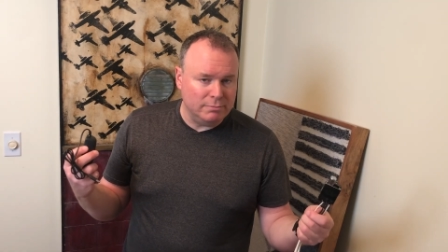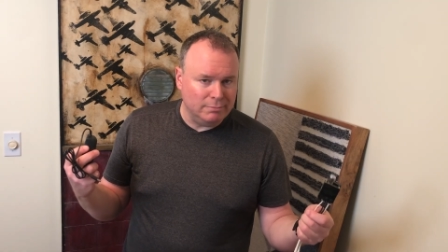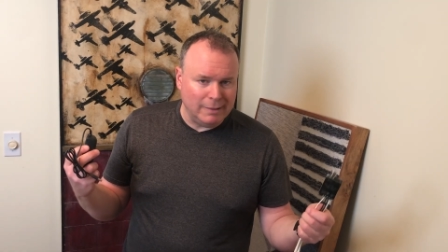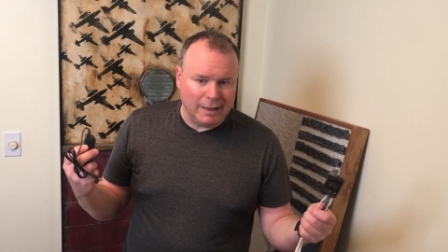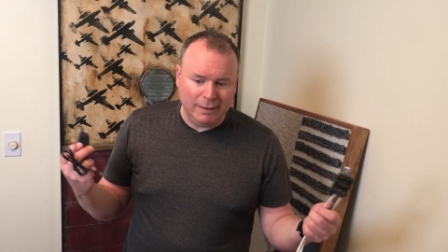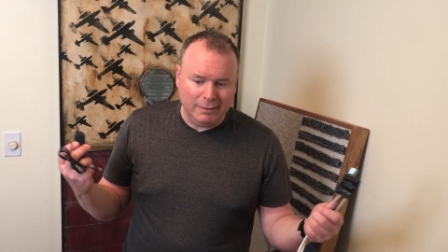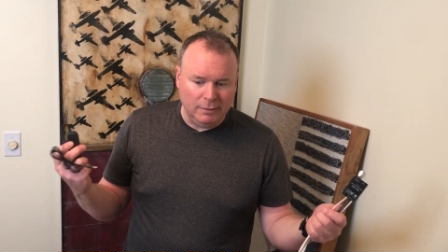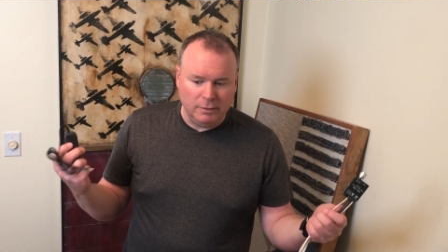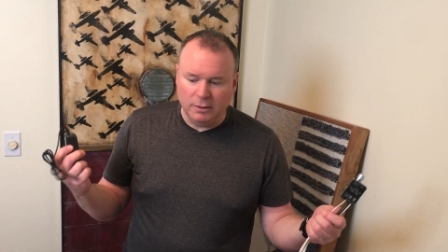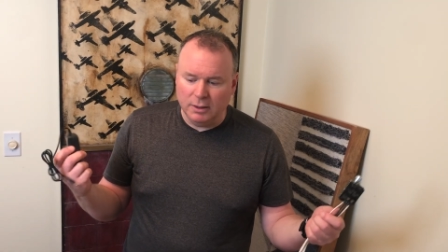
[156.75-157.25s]

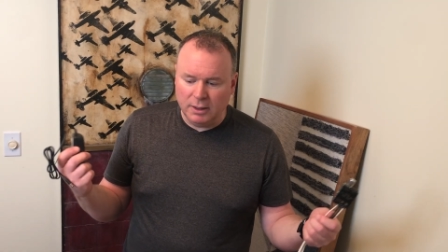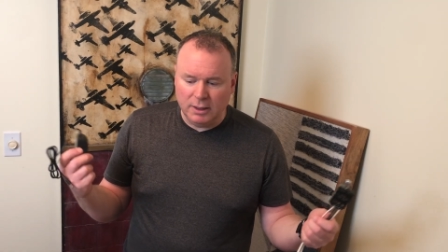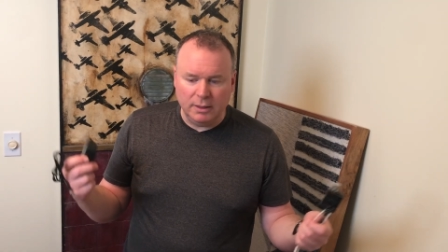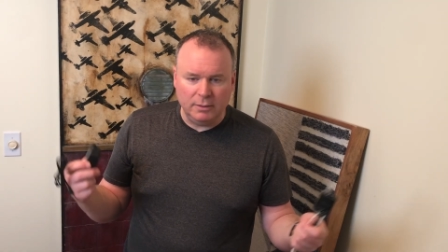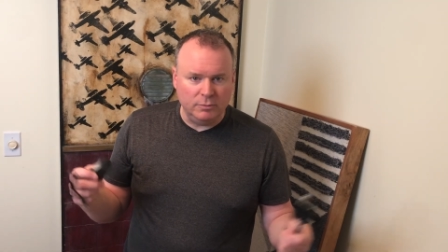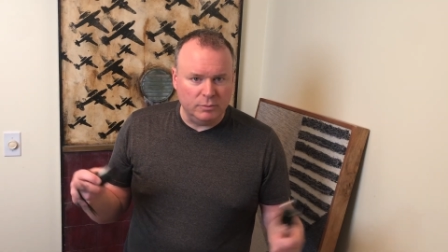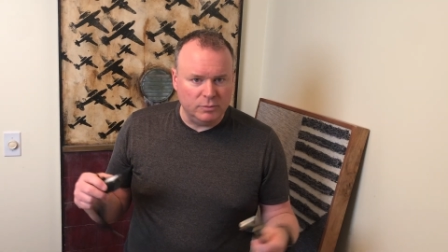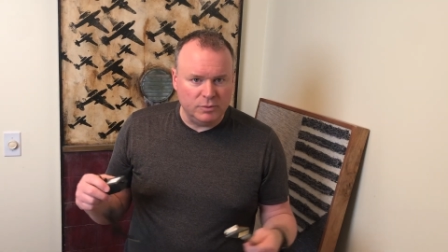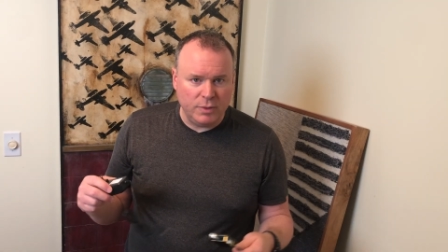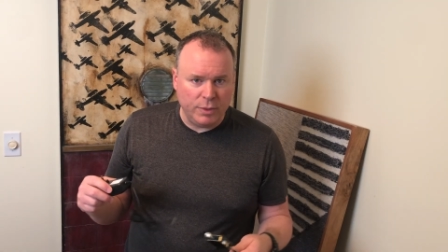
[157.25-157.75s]
I don't know,
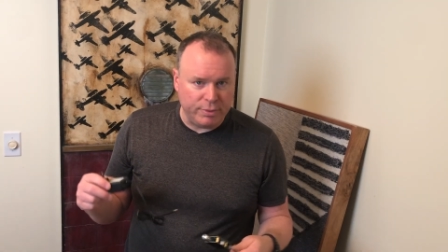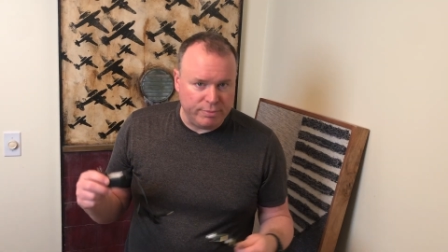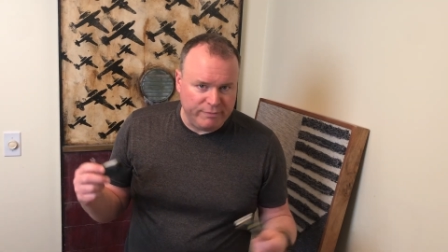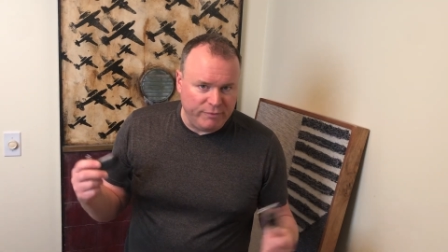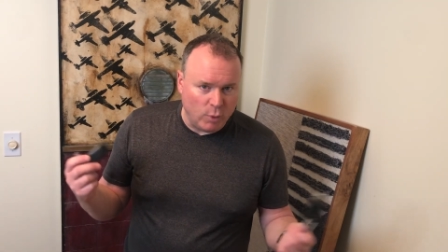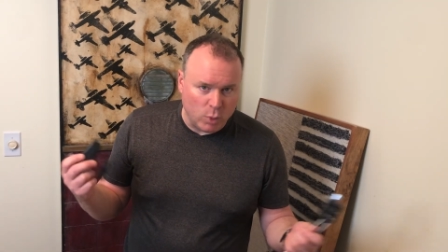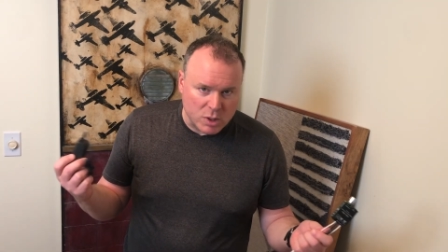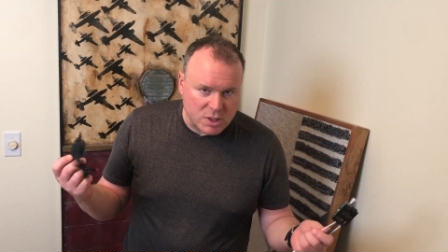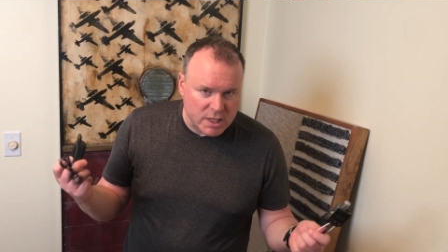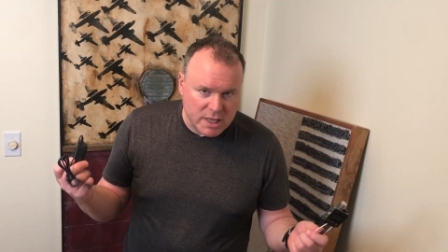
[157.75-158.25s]

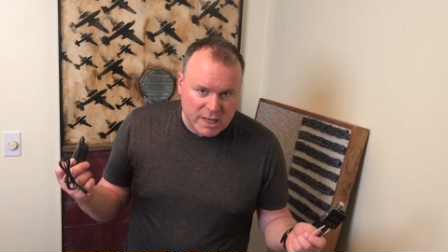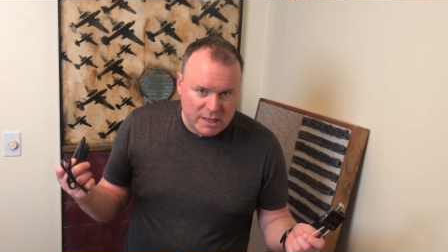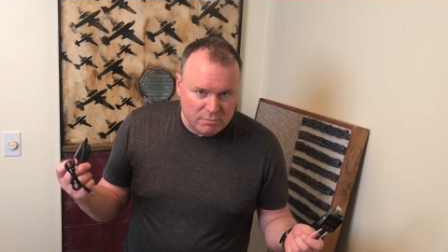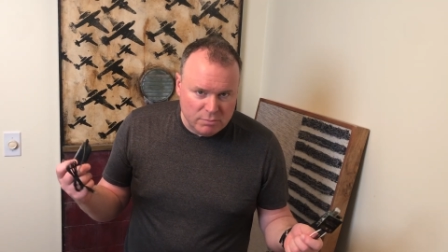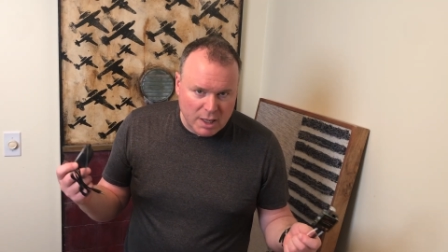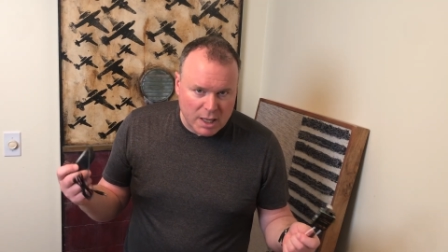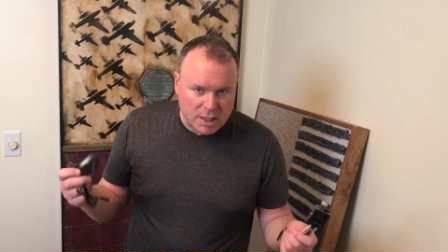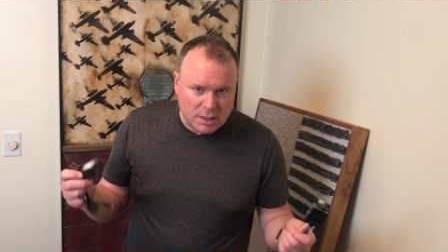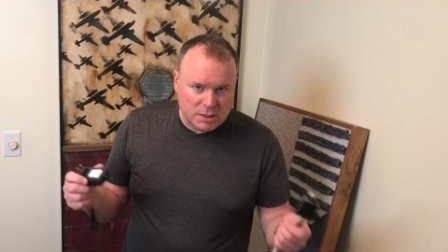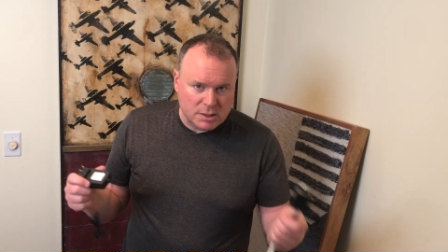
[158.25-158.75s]
14
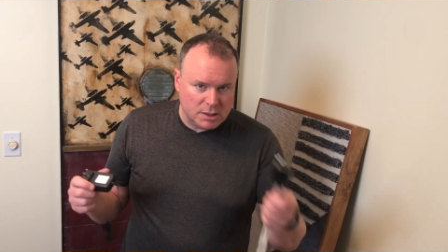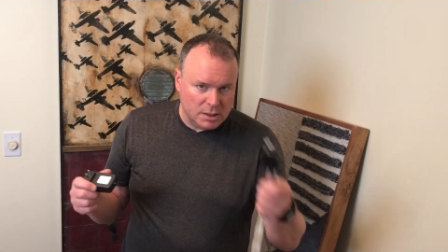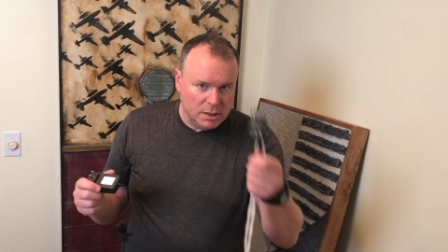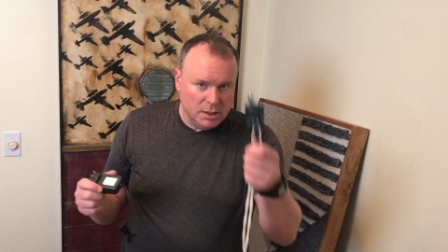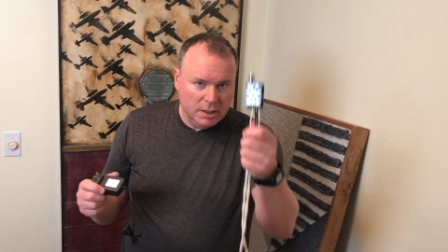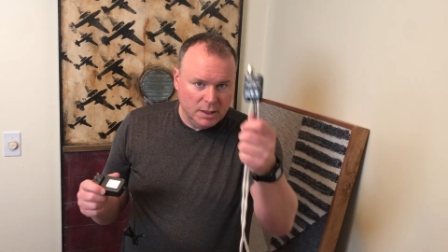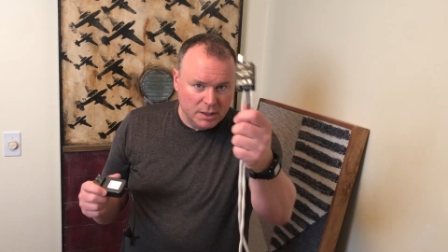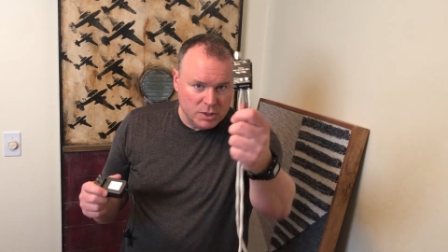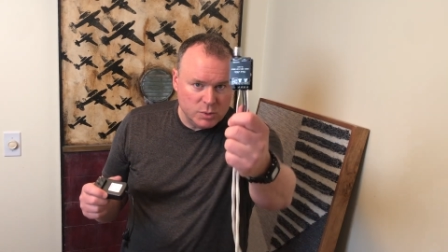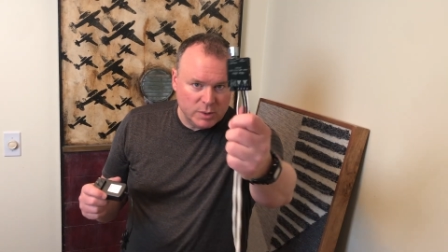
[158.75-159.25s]
bucks
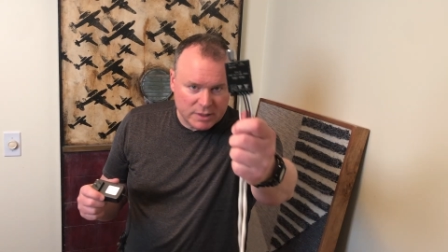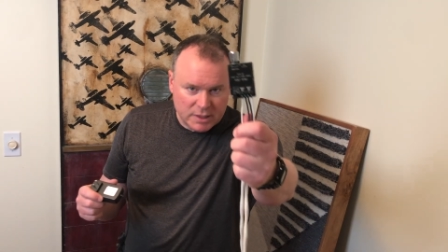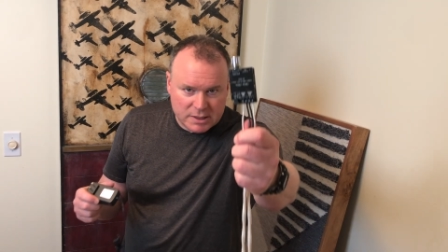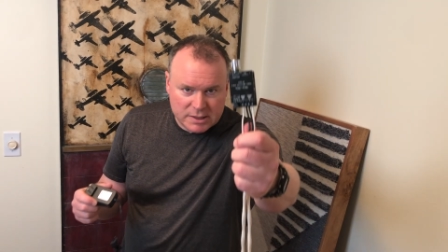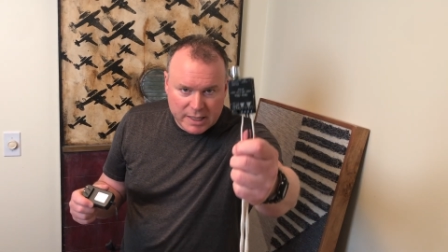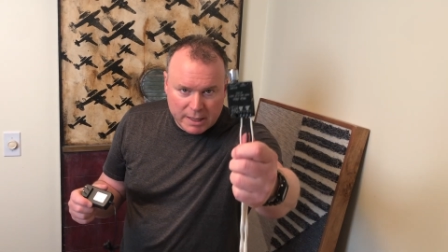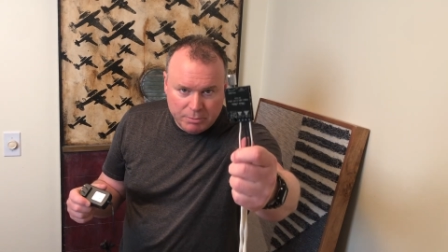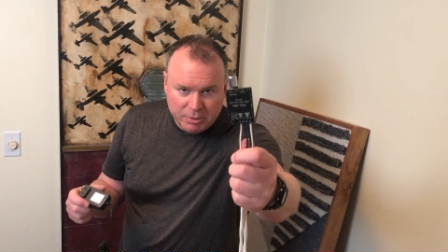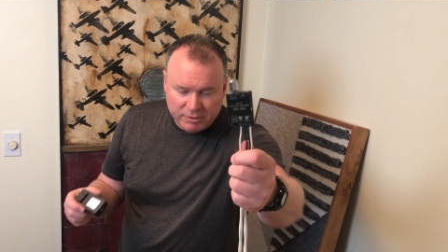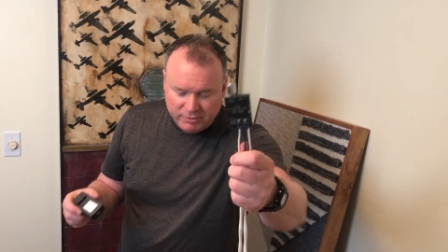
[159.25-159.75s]
is what this
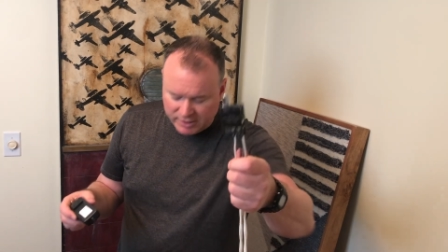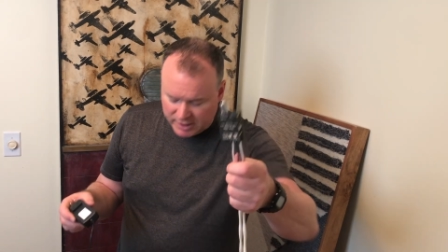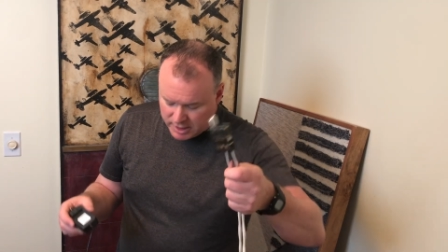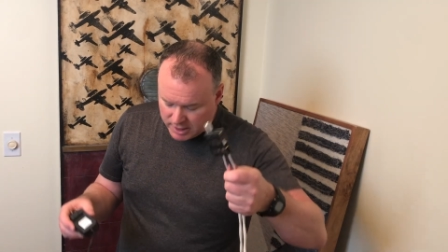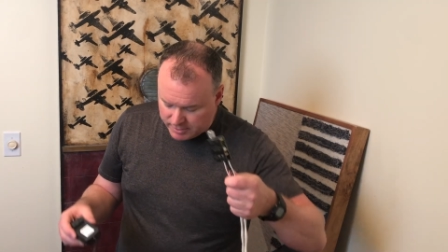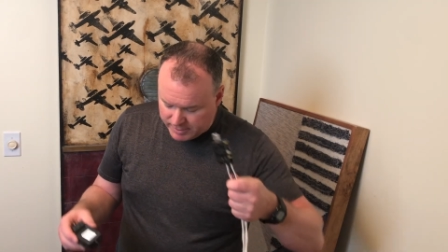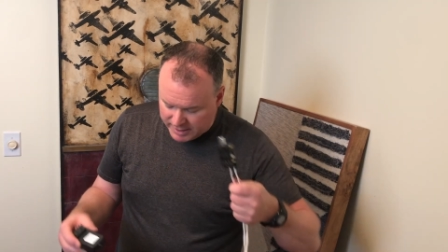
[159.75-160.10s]
amplifier